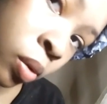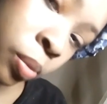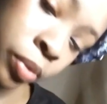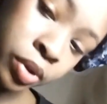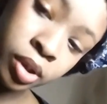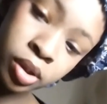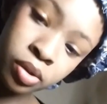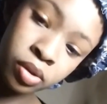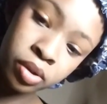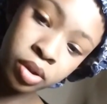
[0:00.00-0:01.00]
see if there's
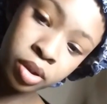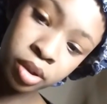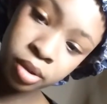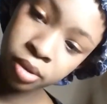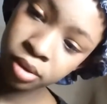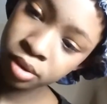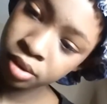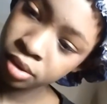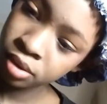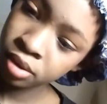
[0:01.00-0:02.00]
anything on there.
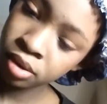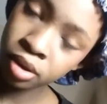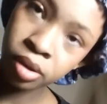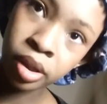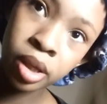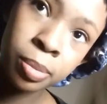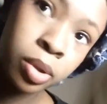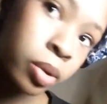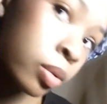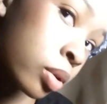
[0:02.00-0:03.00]
Oh, I didn't even
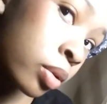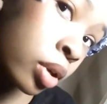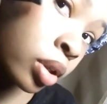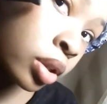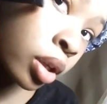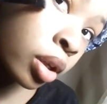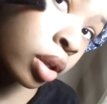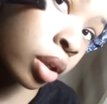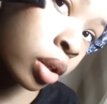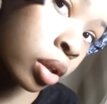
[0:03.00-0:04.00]
do it the wrong
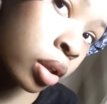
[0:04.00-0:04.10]
side.